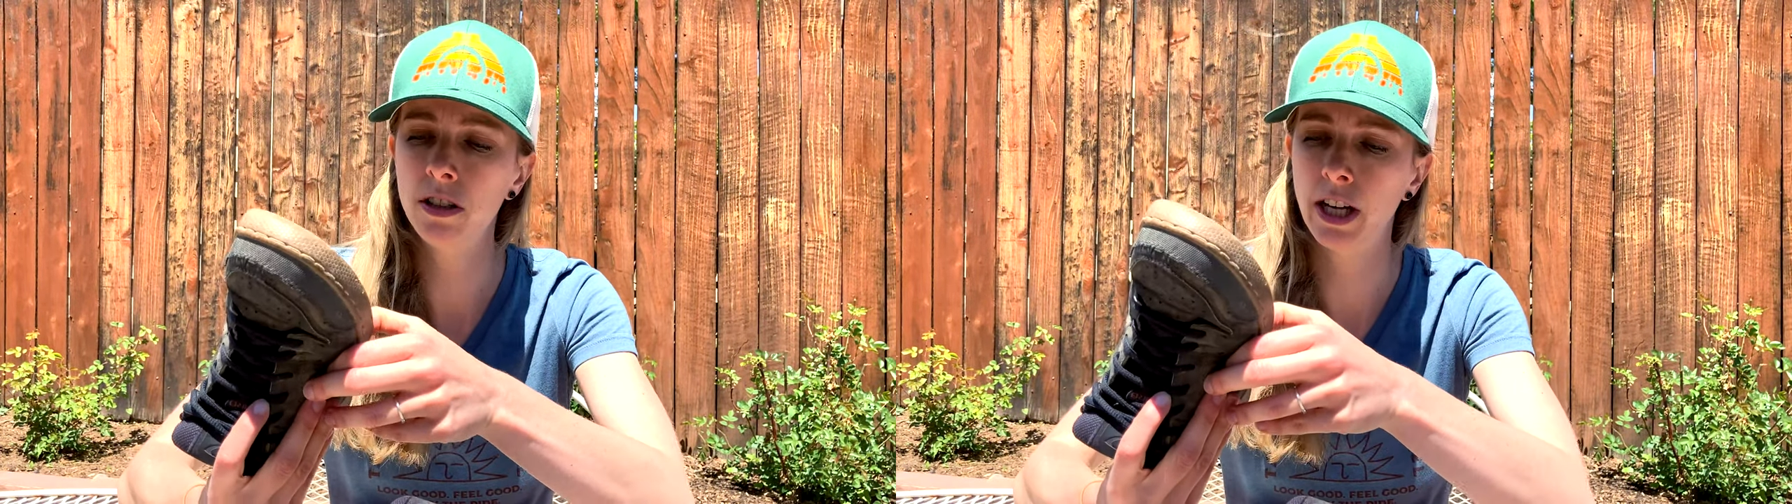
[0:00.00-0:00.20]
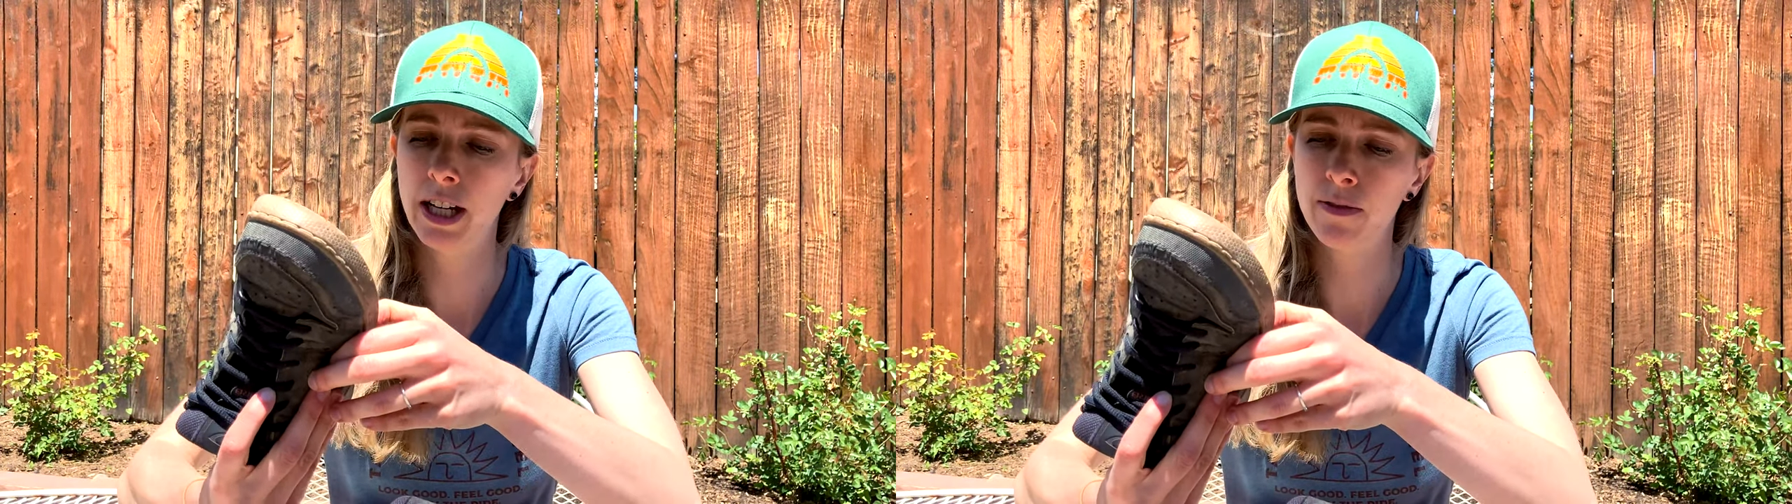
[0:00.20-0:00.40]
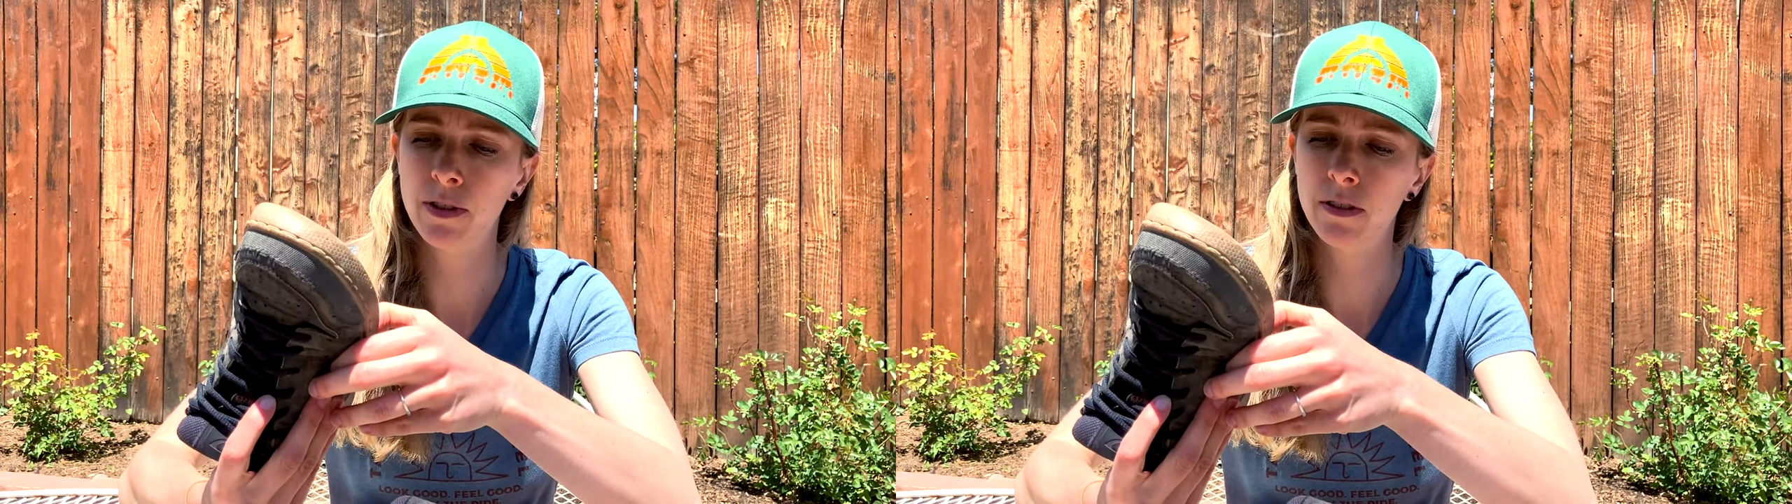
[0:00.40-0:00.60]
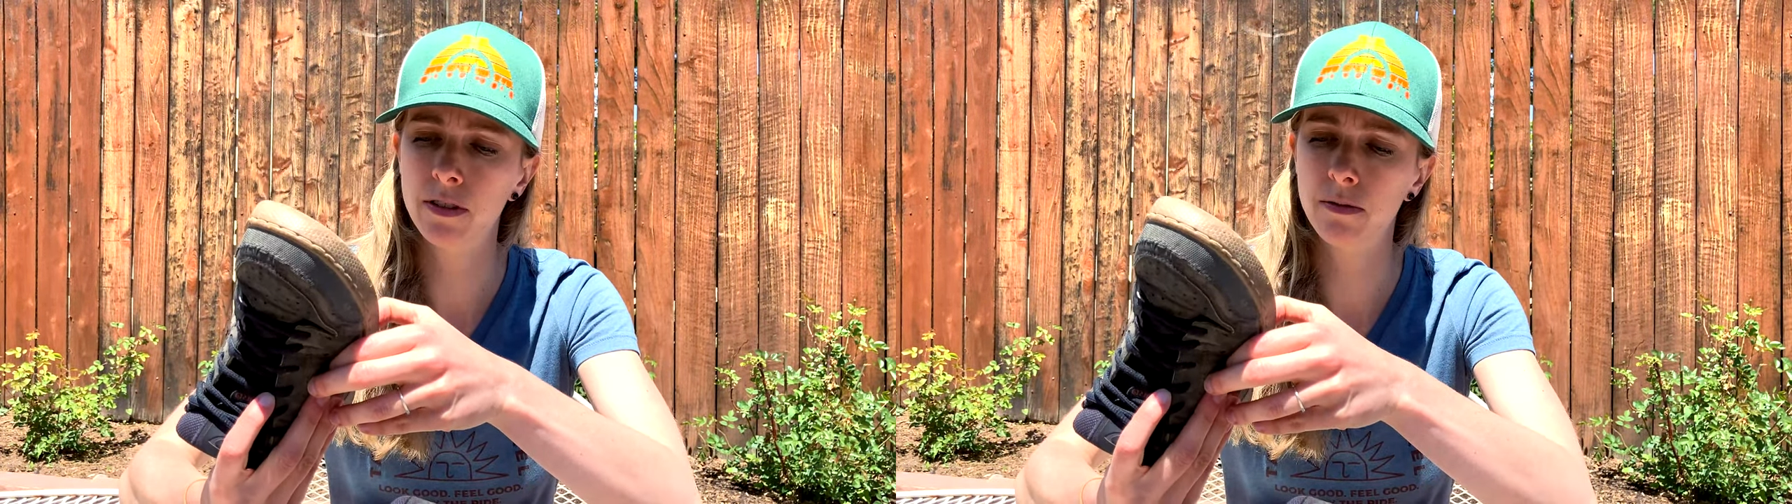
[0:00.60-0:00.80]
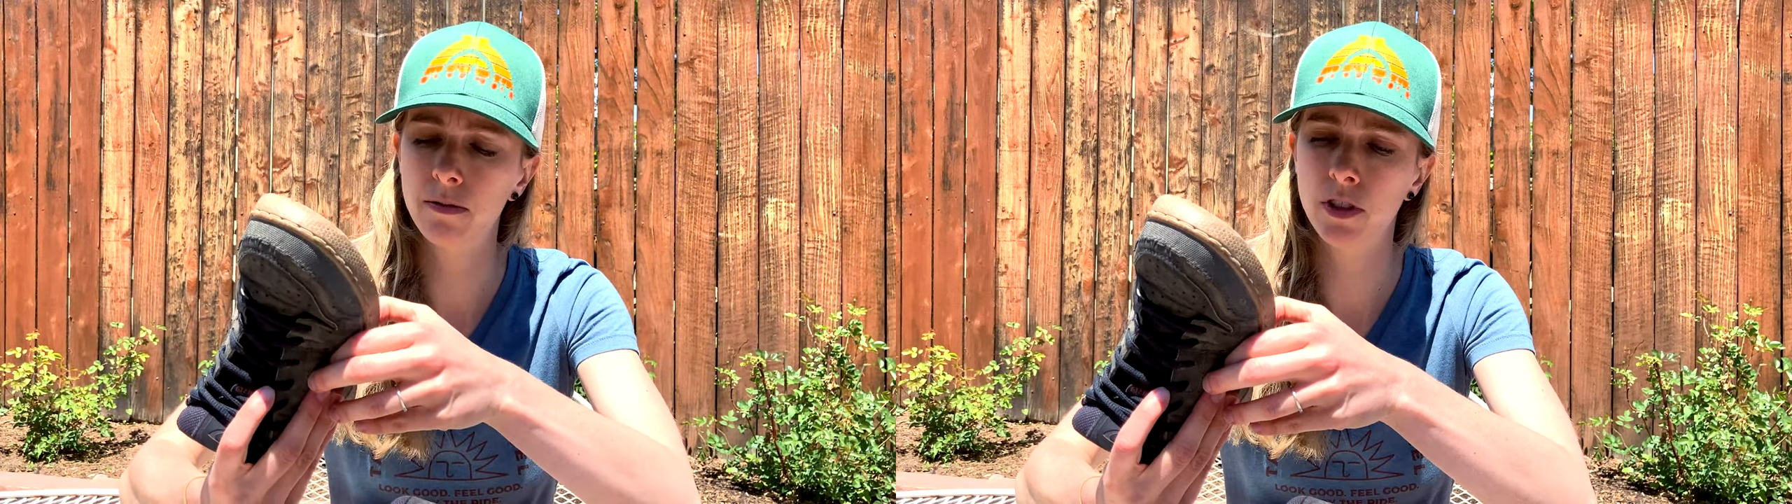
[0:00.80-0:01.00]
They
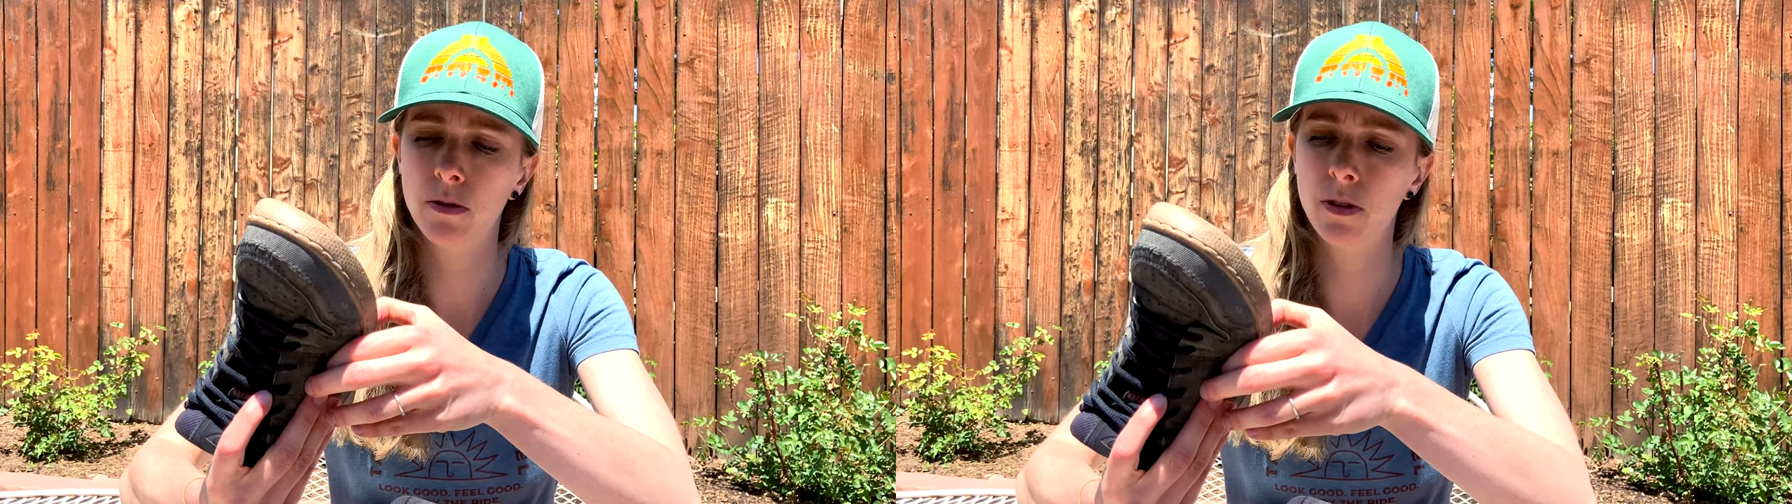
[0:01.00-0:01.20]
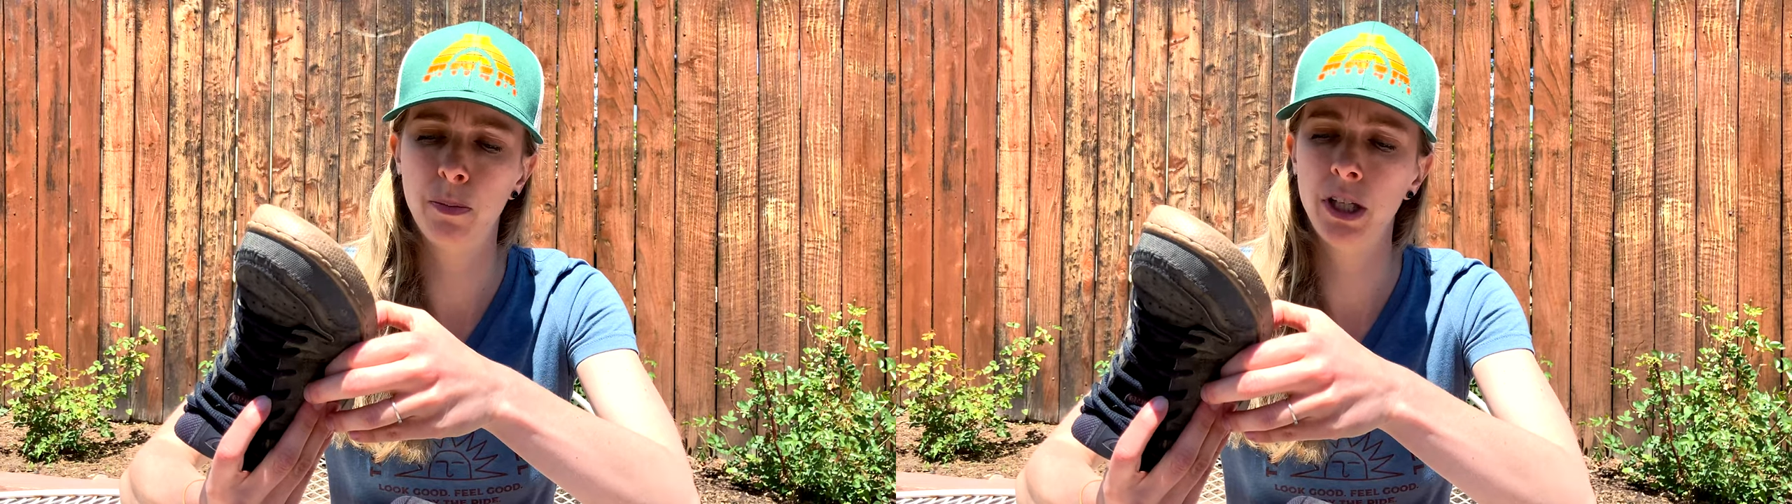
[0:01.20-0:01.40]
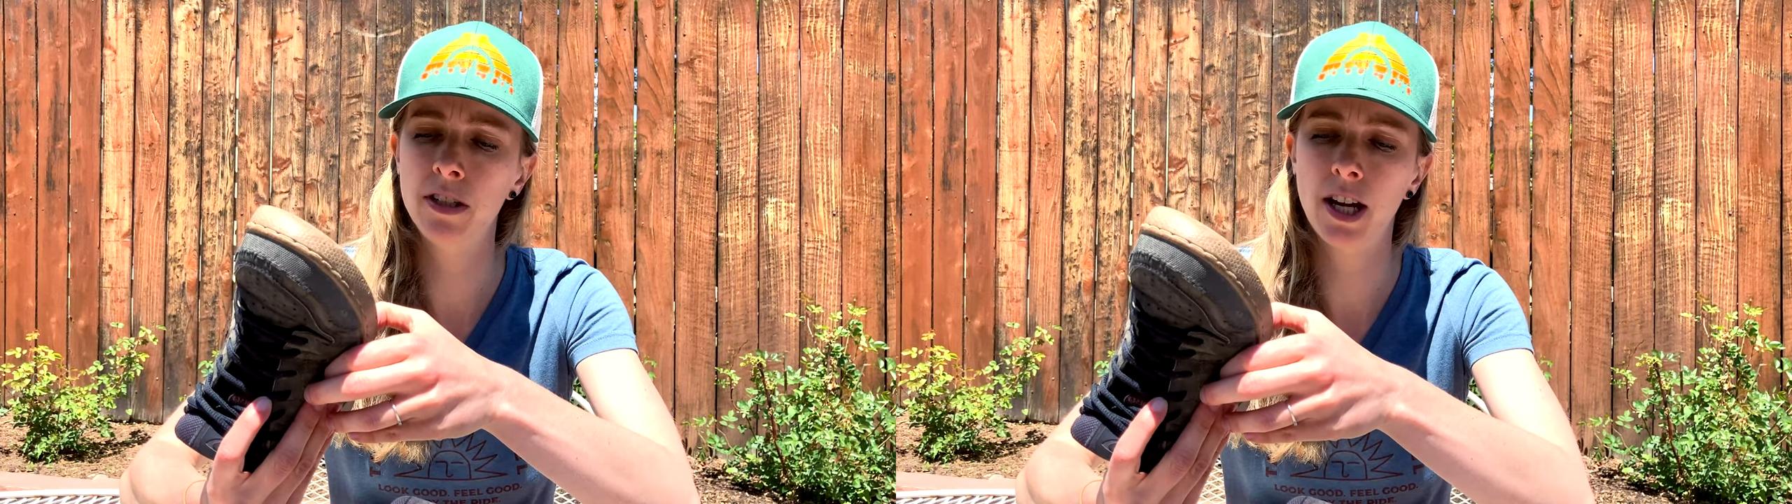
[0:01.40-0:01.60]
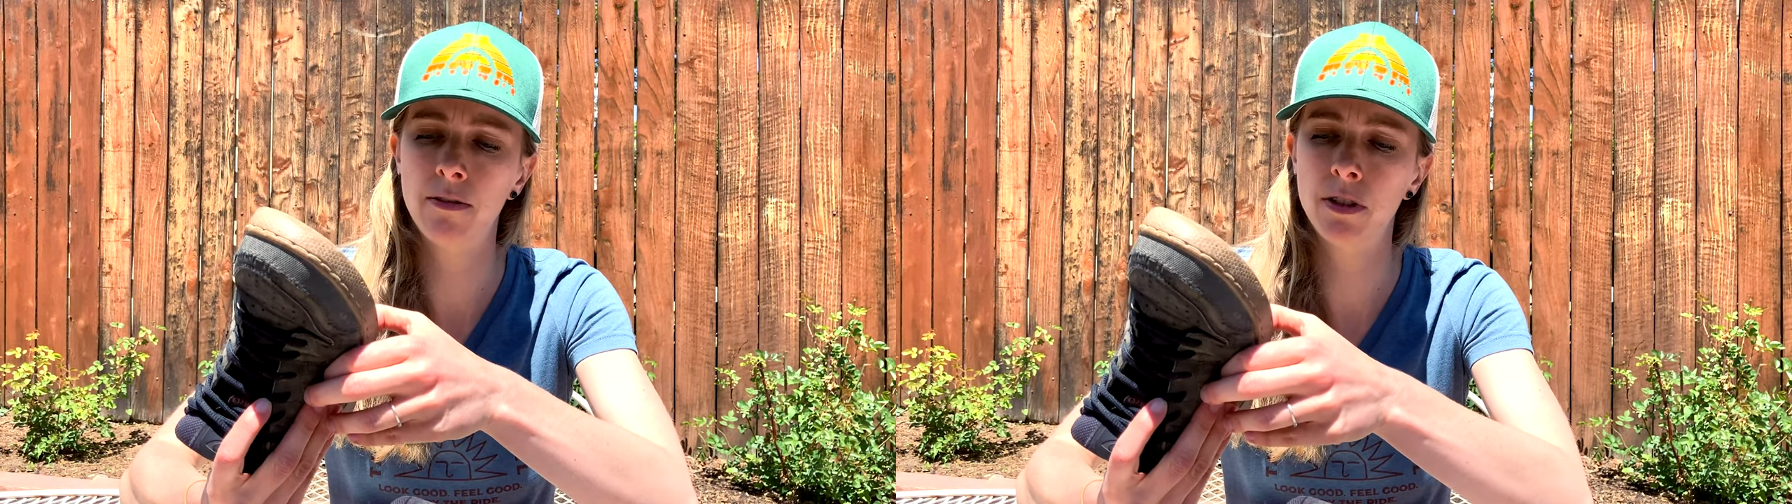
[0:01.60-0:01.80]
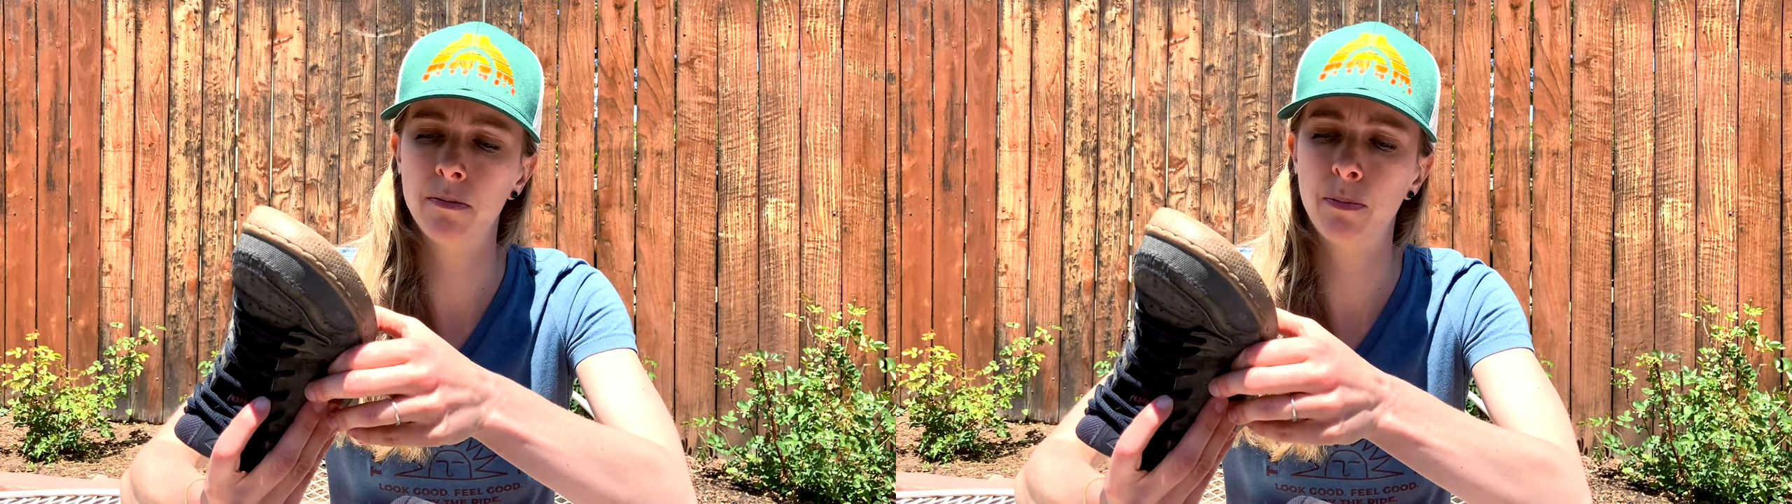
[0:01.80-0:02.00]
haven't, the pins haven't